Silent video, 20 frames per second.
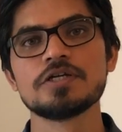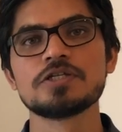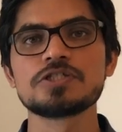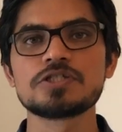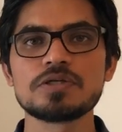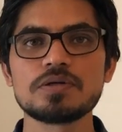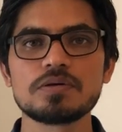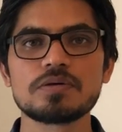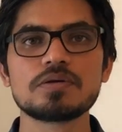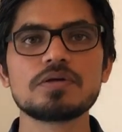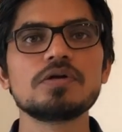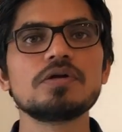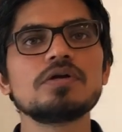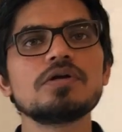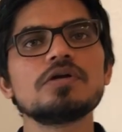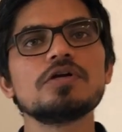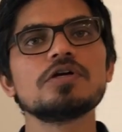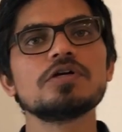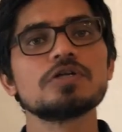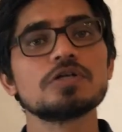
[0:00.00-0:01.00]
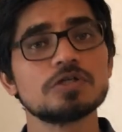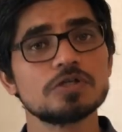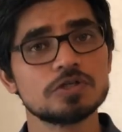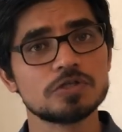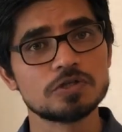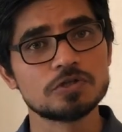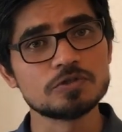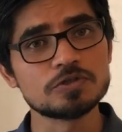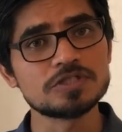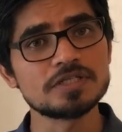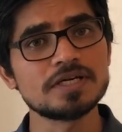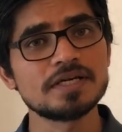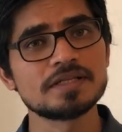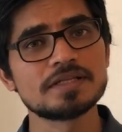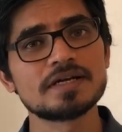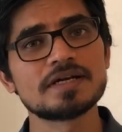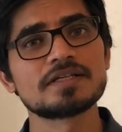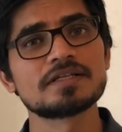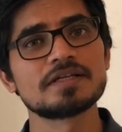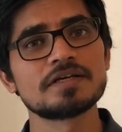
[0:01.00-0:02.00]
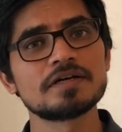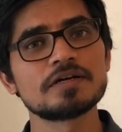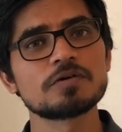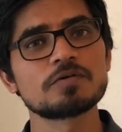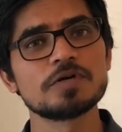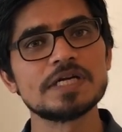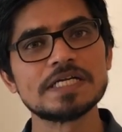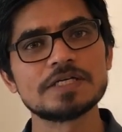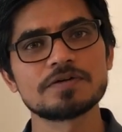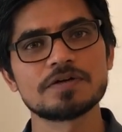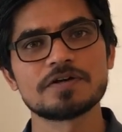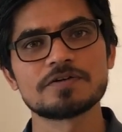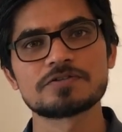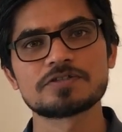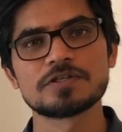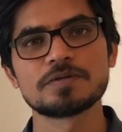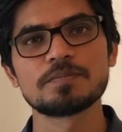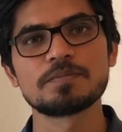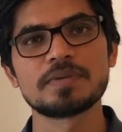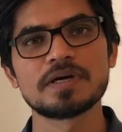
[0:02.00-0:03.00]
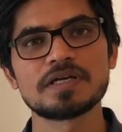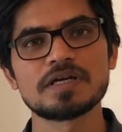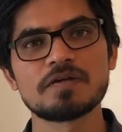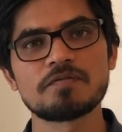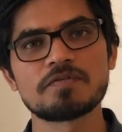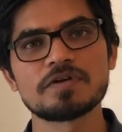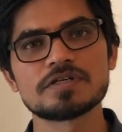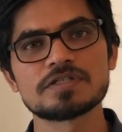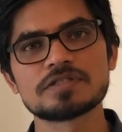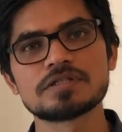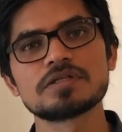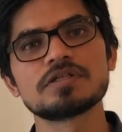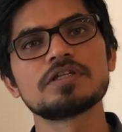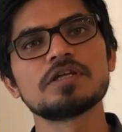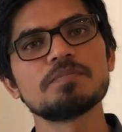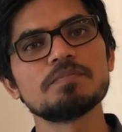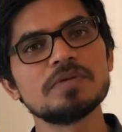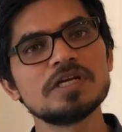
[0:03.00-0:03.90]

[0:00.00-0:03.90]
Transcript: So, to say that they are going to have some benefits, the